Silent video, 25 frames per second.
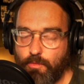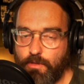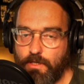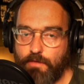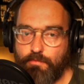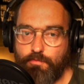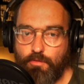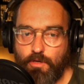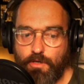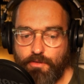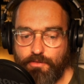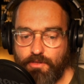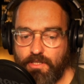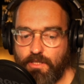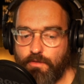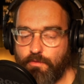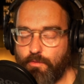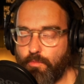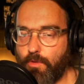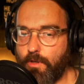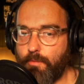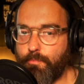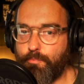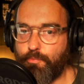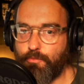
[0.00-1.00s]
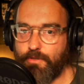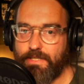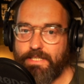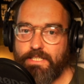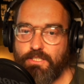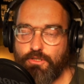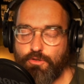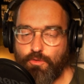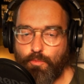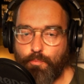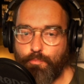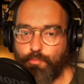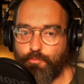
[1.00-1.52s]
Whenever I think of the word
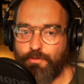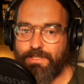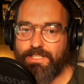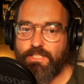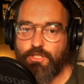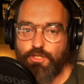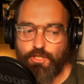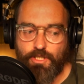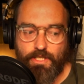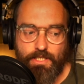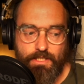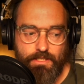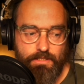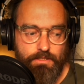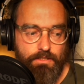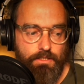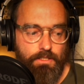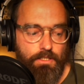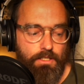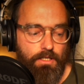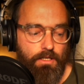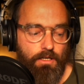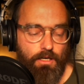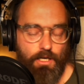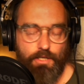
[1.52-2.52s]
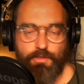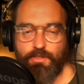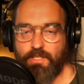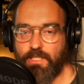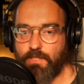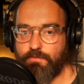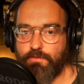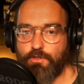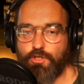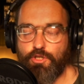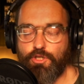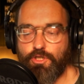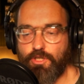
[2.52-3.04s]
breach or breaching, I think
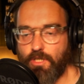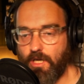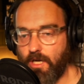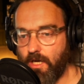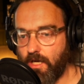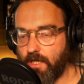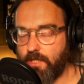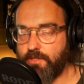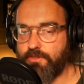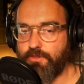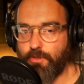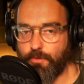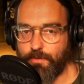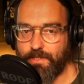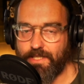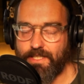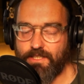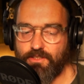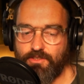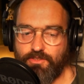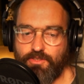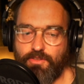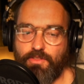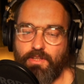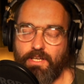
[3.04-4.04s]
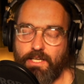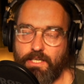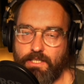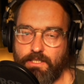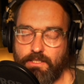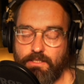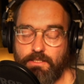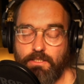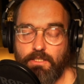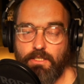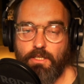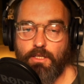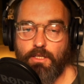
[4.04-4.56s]
of a shark doing its thing